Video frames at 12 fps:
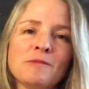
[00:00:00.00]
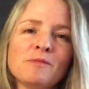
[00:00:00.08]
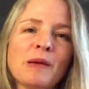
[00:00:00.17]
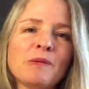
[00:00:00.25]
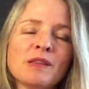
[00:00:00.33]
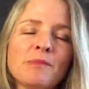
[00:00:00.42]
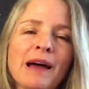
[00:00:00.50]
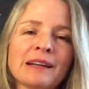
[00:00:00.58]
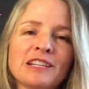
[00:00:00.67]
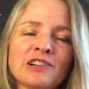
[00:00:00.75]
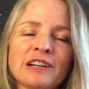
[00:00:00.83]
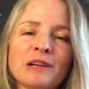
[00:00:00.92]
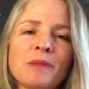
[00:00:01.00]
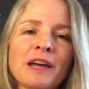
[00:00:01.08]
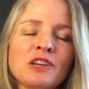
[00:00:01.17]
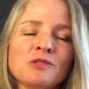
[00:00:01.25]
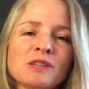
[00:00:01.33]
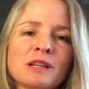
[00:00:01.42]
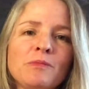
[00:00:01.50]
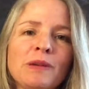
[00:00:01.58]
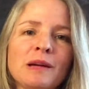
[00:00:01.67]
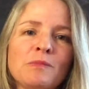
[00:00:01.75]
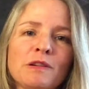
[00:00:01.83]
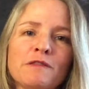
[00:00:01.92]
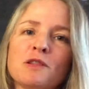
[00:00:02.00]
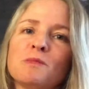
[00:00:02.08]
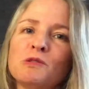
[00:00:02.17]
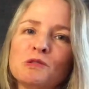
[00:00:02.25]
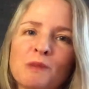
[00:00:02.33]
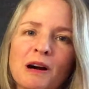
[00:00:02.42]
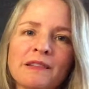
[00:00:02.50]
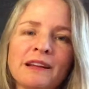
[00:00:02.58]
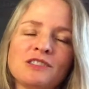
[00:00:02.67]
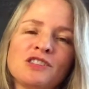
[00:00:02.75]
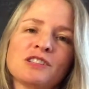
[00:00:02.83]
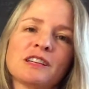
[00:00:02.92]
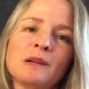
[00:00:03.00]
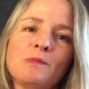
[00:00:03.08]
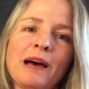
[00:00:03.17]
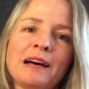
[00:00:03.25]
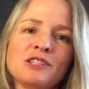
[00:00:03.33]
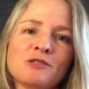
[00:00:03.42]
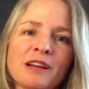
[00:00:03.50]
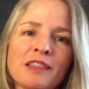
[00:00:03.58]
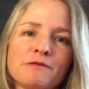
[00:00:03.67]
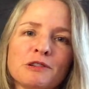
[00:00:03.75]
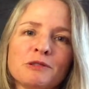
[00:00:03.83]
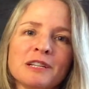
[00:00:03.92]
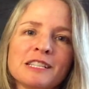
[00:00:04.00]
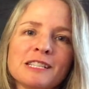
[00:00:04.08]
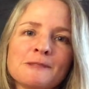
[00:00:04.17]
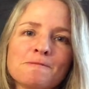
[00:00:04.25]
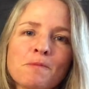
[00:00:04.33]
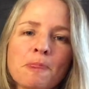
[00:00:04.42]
Maybe the bacteria might use it a bit, but for the most part that's just going to pass right through us.